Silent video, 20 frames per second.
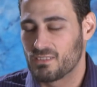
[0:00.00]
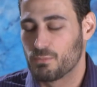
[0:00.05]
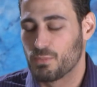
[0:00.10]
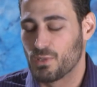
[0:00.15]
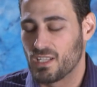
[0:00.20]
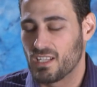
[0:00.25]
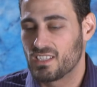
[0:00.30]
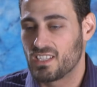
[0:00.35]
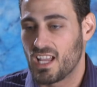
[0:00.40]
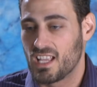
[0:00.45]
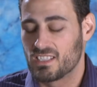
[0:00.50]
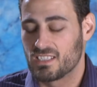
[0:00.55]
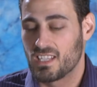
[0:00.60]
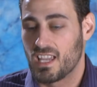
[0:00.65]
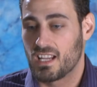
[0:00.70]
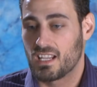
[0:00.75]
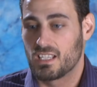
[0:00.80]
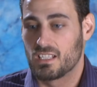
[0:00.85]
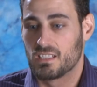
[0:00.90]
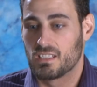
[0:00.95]
but 10
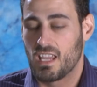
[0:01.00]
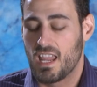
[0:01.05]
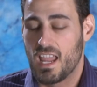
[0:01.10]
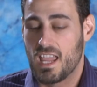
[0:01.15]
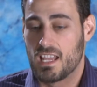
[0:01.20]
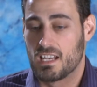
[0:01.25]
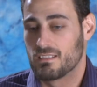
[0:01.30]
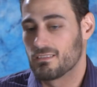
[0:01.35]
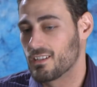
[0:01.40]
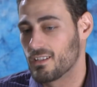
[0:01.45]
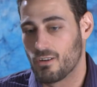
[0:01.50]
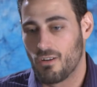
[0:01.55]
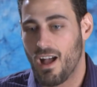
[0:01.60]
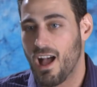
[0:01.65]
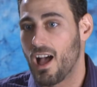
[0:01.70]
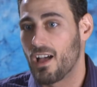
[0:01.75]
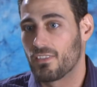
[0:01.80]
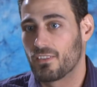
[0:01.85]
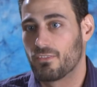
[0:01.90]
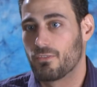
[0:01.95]
seconds, and
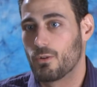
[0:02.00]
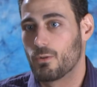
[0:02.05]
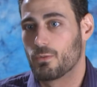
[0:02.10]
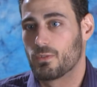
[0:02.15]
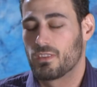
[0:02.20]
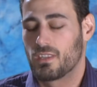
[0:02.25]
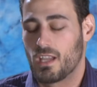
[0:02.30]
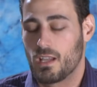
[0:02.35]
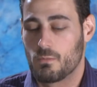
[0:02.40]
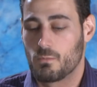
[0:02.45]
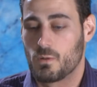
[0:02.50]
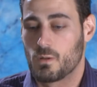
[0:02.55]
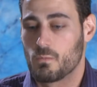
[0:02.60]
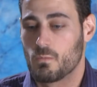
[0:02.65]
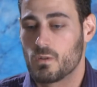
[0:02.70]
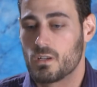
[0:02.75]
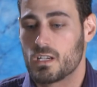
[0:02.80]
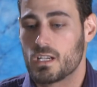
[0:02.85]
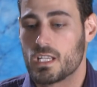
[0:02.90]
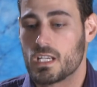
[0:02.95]
on the phone with
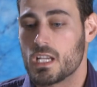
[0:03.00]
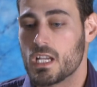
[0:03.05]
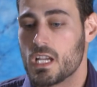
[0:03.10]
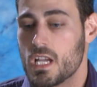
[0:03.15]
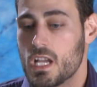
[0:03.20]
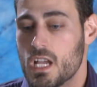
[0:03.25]
911.